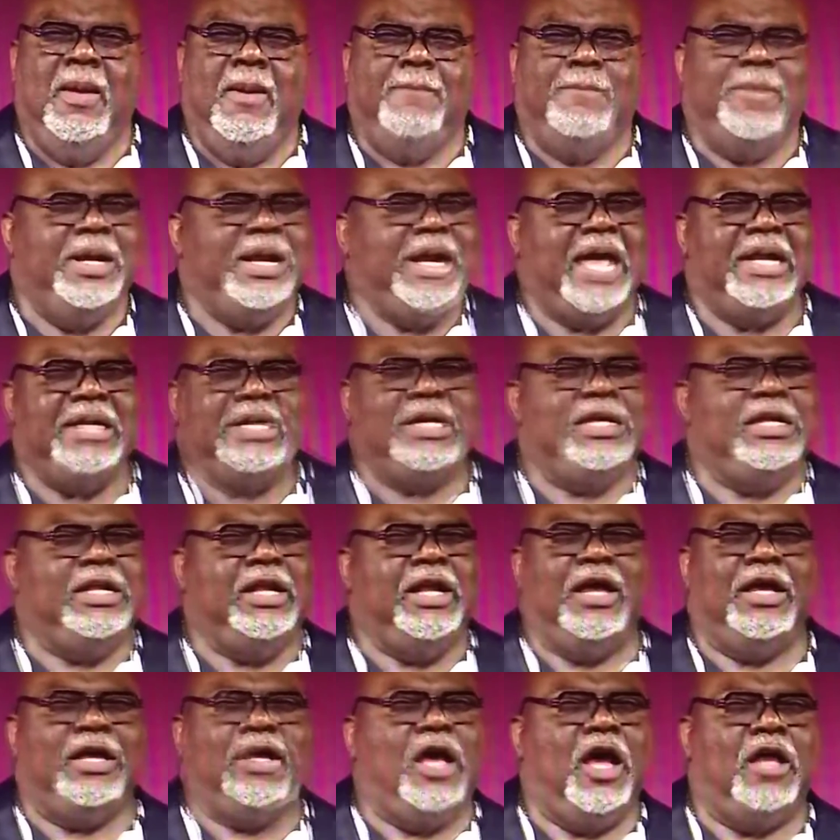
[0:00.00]
But I
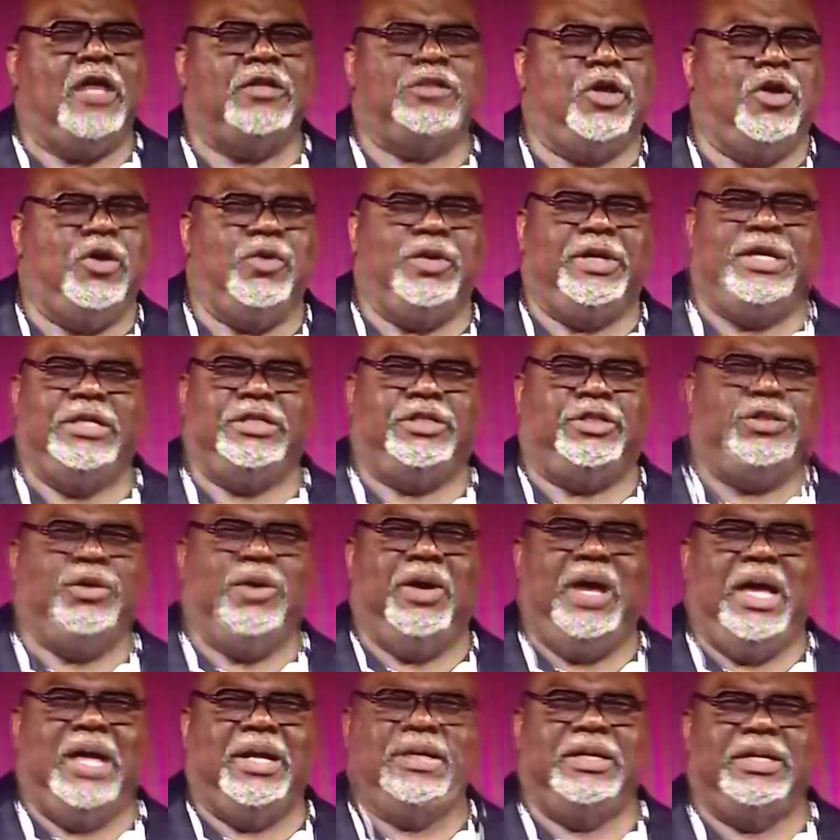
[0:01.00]
declare God's going to get
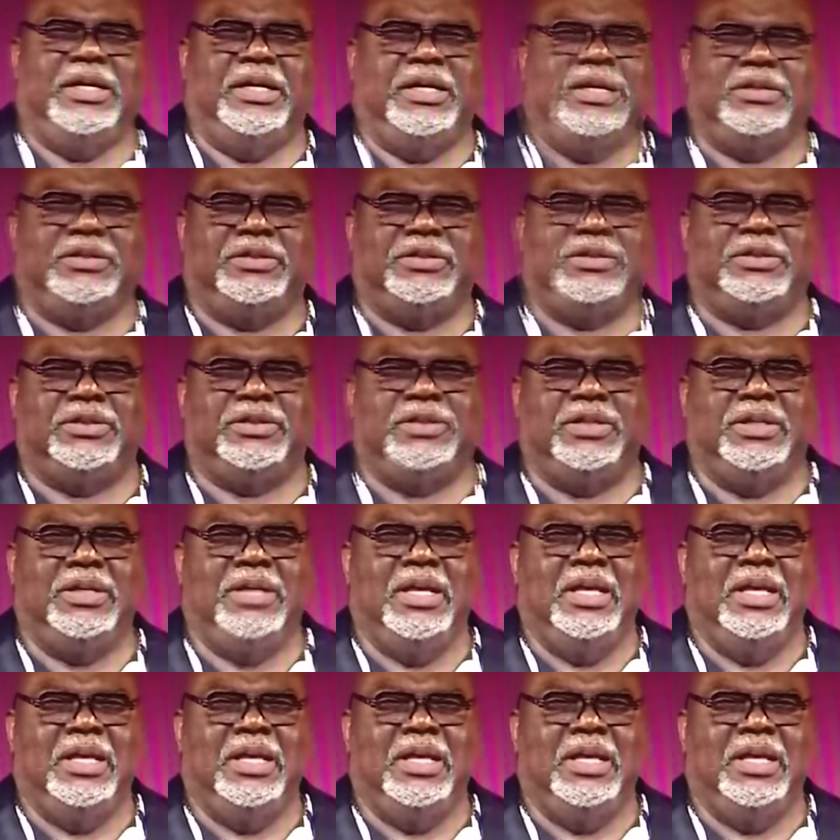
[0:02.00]
you out of this.